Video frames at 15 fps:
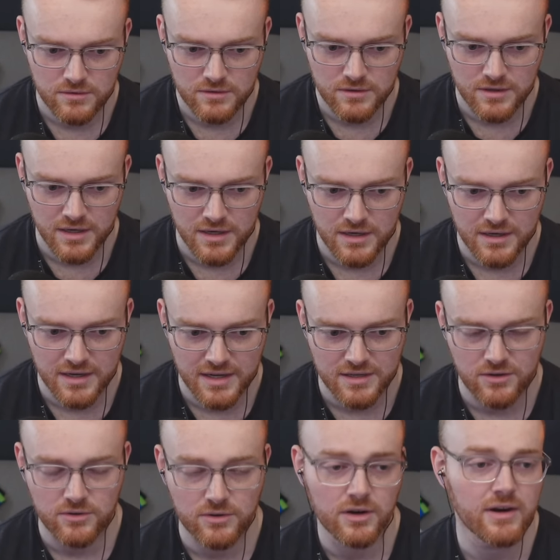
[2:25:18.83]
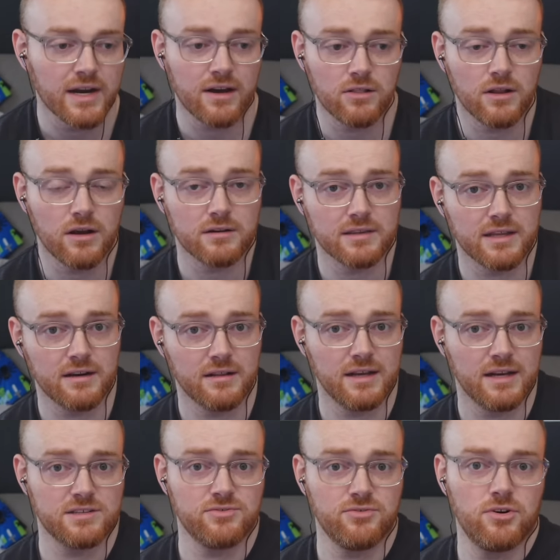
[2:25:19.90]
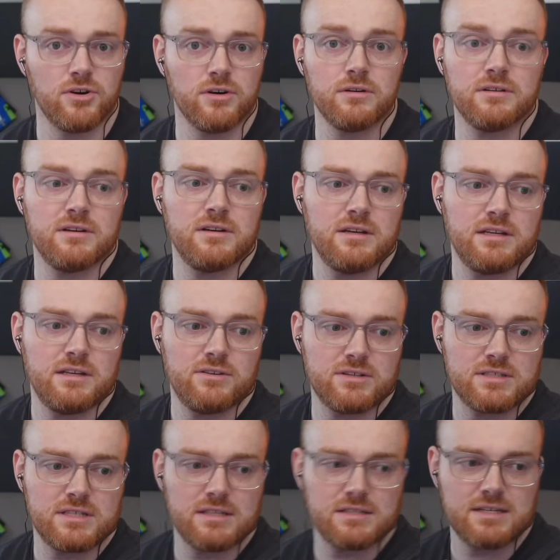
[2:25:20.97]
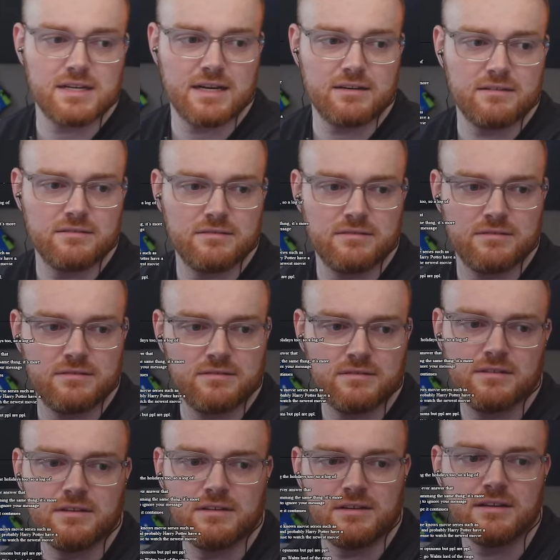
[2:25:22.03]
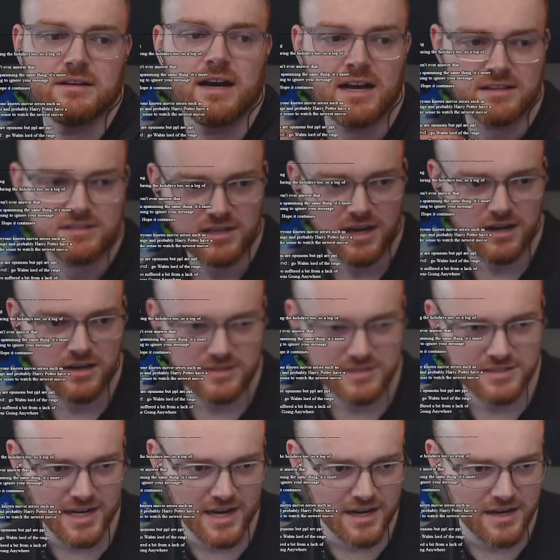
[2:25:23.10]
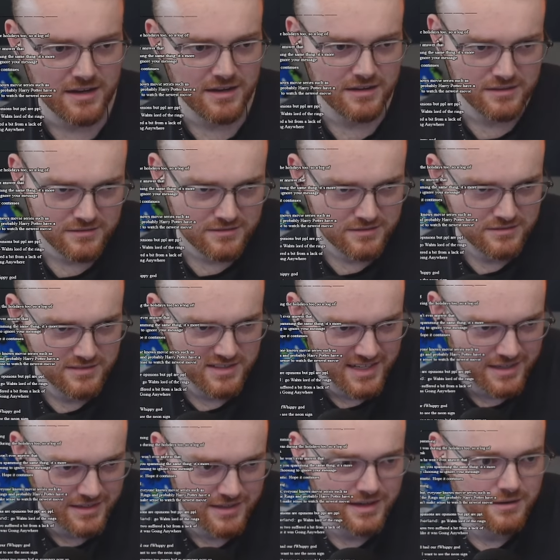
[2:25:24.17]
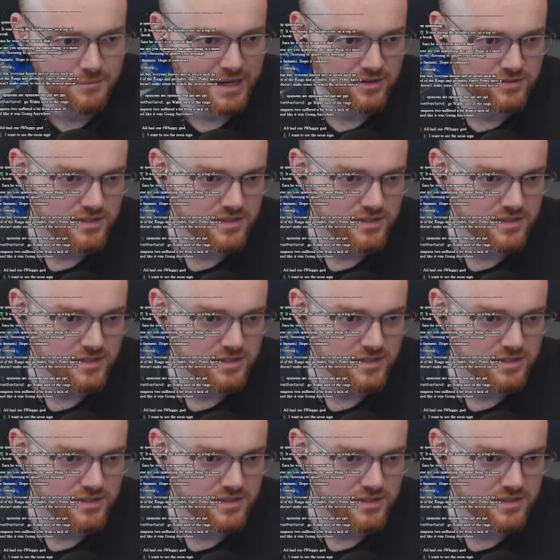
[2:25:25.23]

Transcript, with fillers: uh, I don't know how long that'll last for. You want to see the sign? I saw the sign. I need to get it mounted